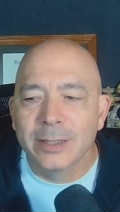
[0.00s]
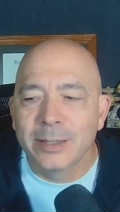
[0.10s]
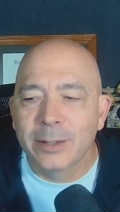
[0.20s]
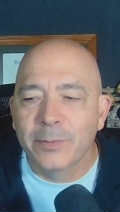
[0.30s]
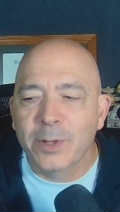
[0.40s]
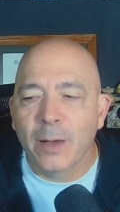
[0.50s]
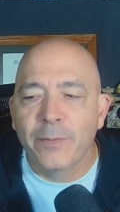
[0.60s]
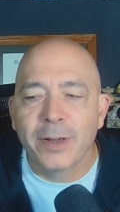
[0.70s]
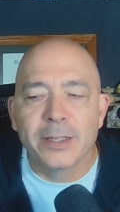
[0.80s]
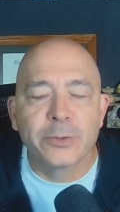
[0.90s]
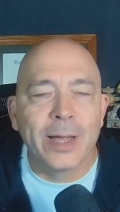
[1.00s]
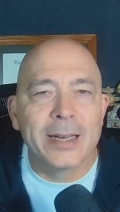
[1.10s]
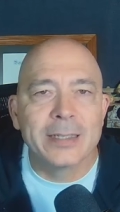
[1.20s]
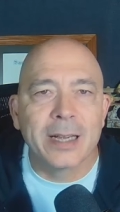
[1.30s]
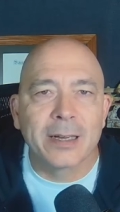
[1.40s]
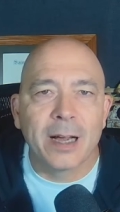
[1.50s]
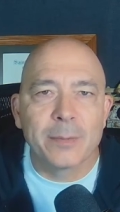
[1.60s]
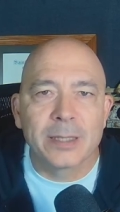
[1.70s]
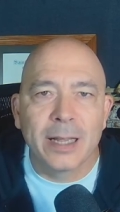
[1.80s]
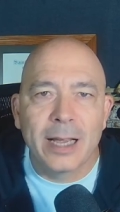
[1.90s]
It's at
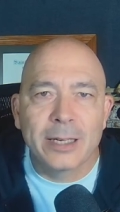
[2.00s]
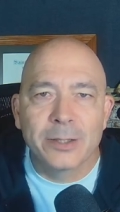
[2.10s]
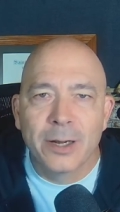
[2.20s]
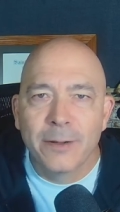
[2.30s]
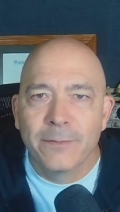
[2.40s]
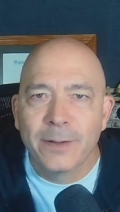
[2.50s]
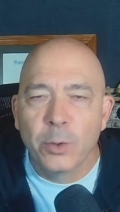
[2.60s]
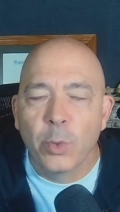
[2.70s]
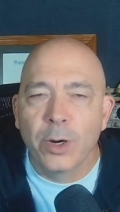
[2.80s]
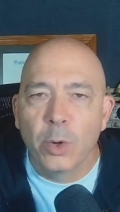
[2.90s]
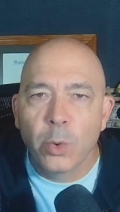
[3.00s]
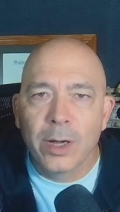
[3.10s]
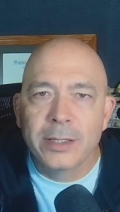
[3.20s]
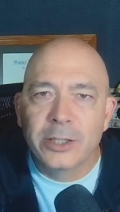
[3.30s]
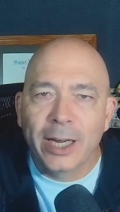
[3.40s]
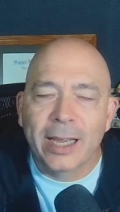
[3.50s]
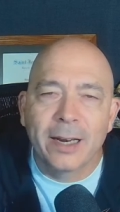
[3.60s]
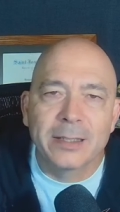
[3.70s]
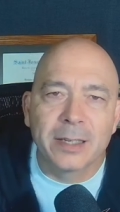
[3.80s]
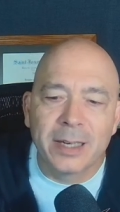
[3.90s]
topfitnessstrategies.com slash Fit 101. Check
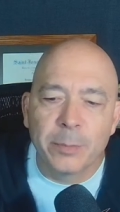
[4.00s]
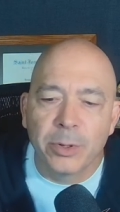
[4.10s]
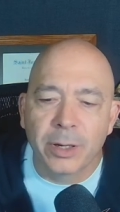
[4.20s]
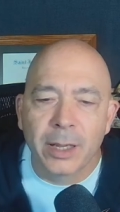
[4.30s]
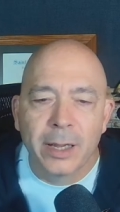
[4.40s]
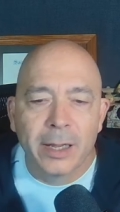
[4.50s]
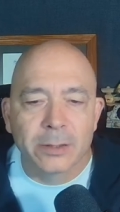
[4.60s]
out it's an ebook.